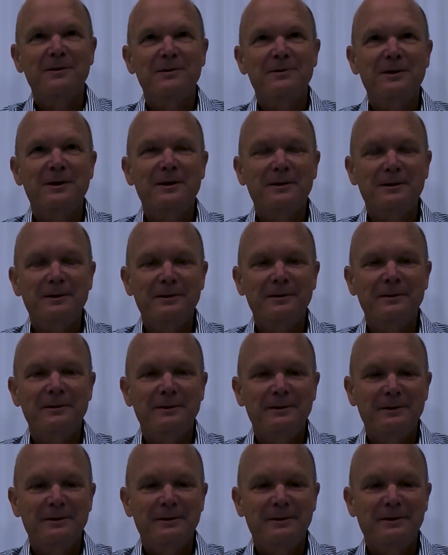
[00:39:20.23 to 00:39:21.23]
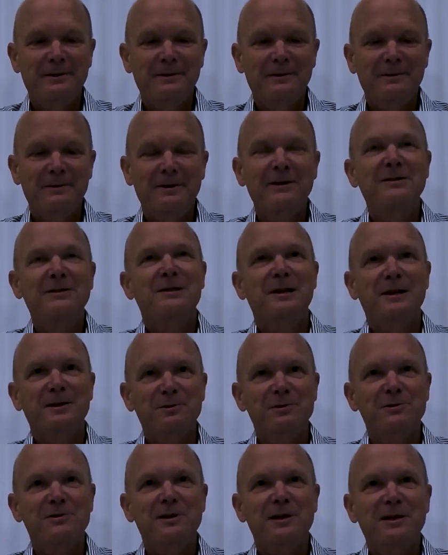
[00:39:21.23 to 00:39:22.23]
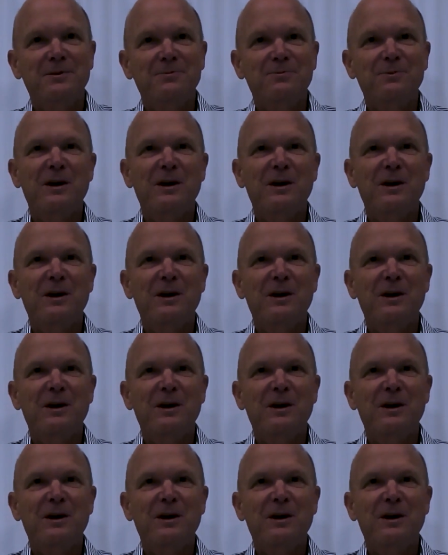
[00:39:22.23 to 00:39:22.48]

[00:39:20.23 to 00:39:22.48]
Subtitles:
then it's like you said,